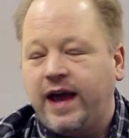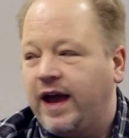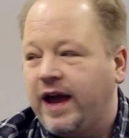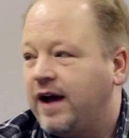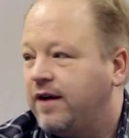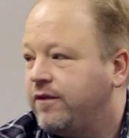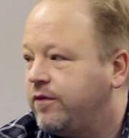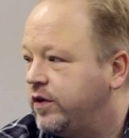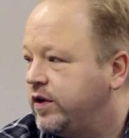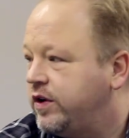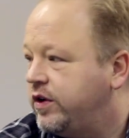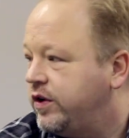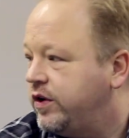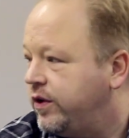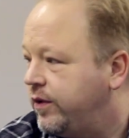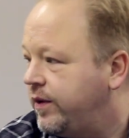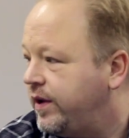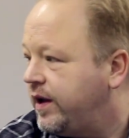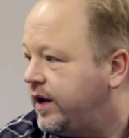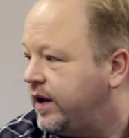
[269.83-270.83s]
have when you're
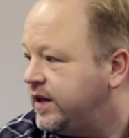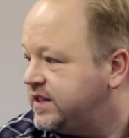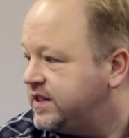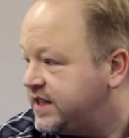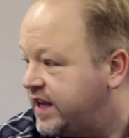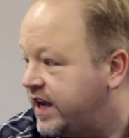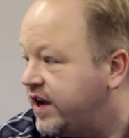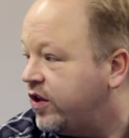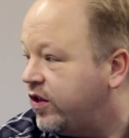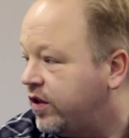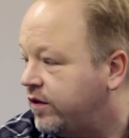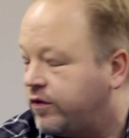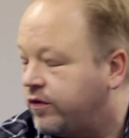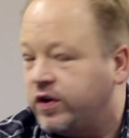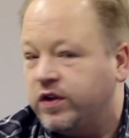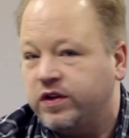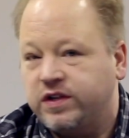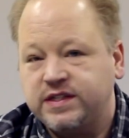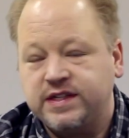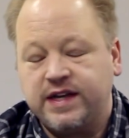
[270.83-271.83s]
doing a sale of
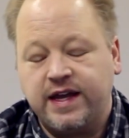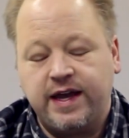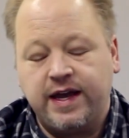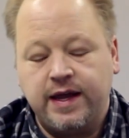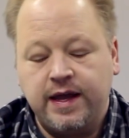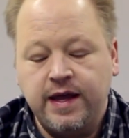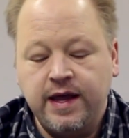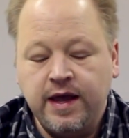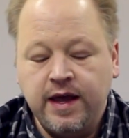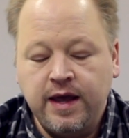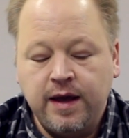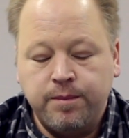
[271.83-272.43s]
real estate.